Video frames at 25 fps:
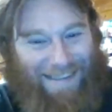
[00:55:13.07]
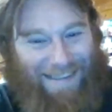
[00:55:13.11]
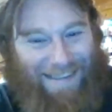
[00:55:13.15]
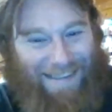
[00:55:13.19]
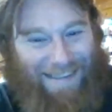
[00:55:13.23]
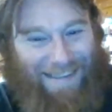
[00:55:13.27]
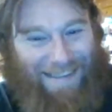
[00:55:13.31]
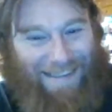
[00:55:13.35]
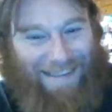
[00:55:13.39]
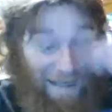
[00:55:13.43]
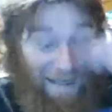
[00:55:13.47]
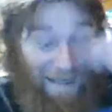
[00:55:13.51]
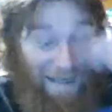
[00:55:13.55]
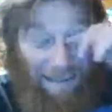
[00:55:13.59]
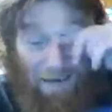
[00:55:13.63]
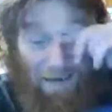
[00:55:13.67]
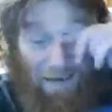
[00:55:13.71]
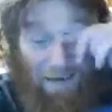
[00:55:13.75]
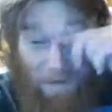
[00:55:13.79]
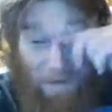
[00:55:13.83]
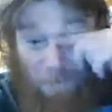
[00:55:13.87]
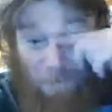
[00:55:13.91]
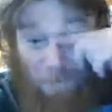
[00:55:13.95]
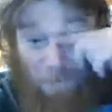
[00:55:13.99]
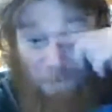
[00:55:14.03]

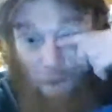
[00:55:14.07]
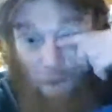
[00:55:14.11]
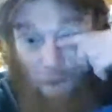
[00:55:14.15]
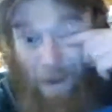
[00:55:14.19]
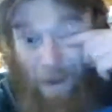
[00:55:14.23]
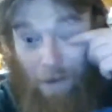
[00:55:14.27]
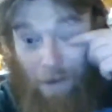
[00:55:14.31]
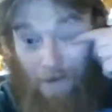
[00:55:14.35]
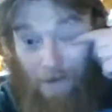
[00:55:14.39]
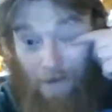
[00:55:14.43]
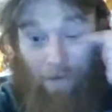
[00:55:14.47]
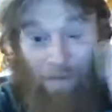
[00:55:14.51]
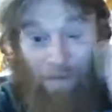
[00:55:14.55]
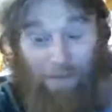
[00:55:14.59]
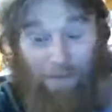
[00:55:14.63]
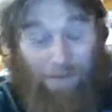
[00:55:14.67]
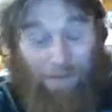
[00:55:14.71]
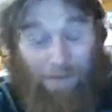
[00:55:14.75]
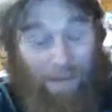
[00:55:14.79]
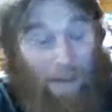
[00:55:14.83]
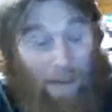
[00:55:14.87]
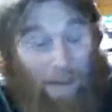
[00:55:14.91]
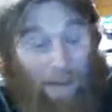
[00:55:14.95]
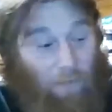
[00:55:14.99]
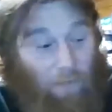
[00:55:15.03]
Yeah, wow,
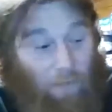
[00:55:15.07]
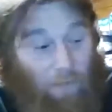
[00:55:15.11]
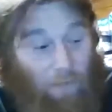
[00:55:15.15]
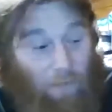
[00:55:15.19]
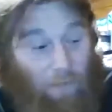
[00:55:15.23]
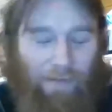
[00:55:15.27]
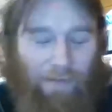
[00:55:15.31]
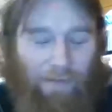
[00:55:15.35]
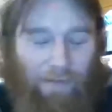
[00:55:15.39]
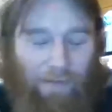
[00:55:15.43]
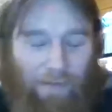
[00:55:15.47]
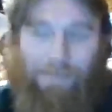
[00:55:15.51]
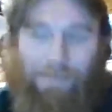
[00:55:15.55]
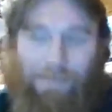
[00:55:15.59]
that would be.